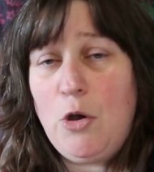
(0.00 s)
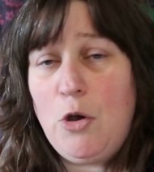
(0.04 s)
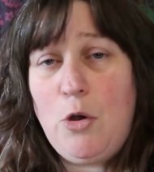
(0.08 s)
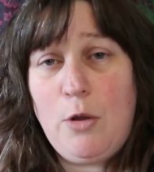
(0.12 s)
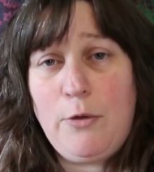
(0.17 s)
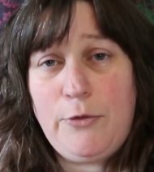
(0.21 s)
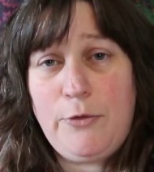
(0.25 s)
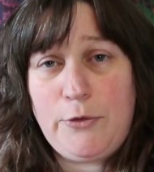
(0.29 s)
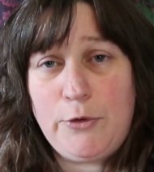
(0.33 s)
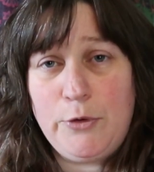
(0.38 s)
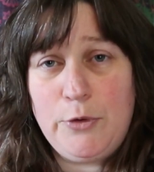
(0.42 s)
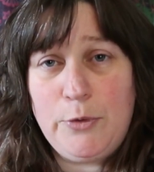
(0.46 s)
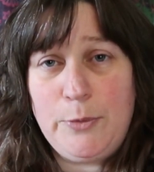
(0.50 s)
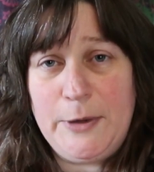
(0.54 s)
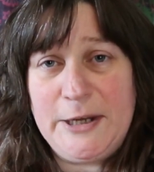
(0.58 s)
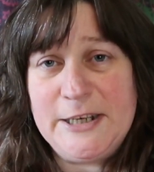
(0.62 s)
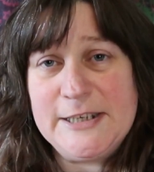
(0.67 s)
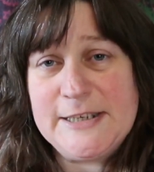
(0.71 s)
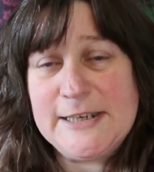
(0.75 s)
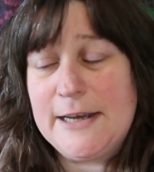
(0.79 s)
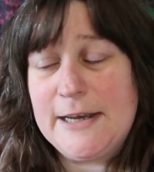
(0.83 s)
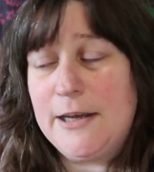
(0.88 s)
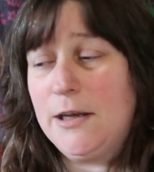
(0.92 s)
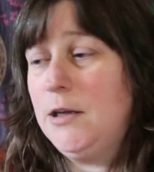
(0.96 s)
all through the
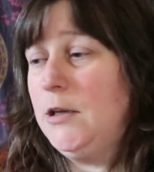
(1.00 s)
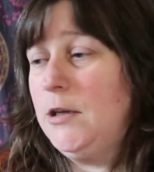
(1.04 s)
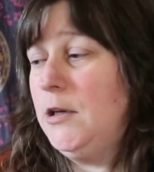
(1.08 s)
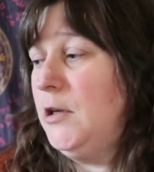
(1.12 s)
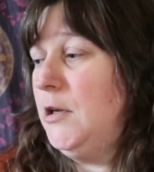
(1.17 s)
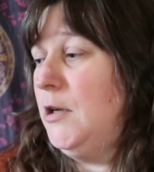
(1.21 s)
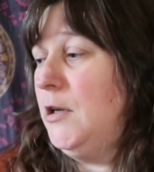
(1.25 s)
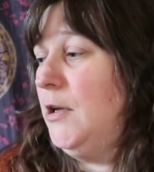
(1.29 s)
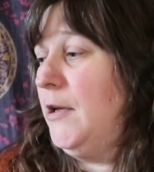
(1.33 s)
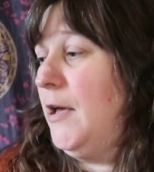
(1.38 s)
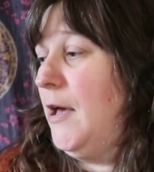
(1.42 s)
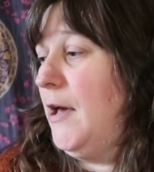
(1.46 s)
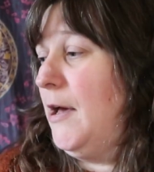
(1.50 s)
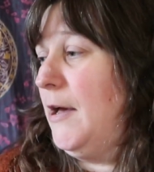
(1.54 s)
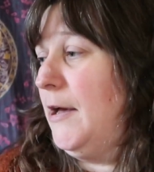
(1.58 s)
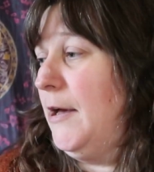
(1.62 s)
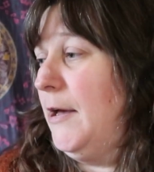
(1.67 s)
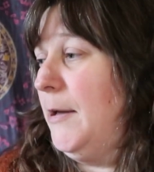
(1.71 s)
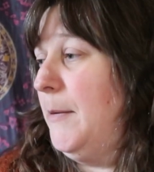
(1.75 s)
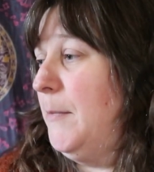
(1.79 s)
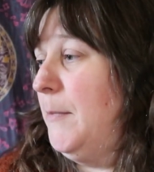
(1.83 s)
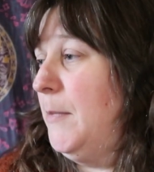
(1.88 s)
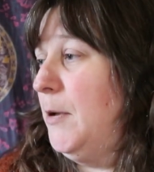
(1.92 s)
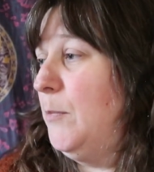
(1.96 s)
winter.
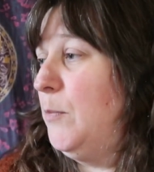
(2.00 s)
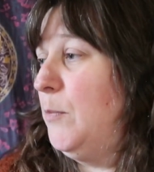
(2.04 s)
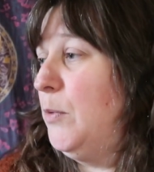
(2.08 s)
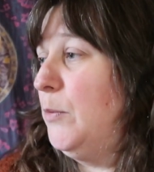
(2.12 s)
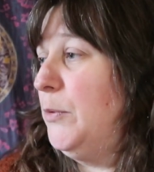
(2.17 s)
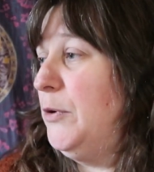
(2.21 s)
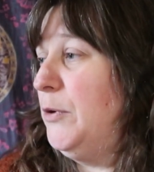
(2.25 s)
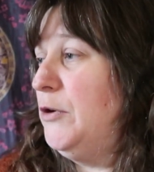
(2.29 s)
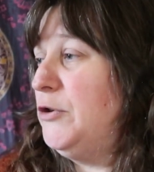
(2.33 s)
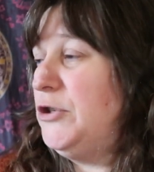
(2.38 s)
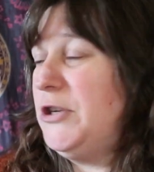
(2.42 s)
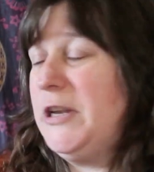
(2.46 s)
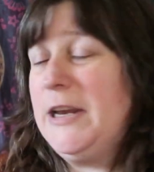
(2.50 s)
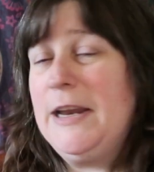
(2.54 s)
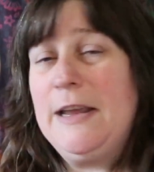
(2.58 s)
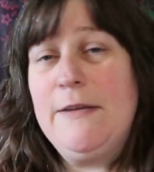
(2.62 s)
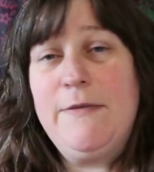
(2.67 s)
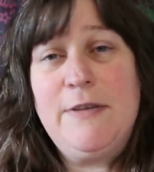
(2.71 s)
But we usually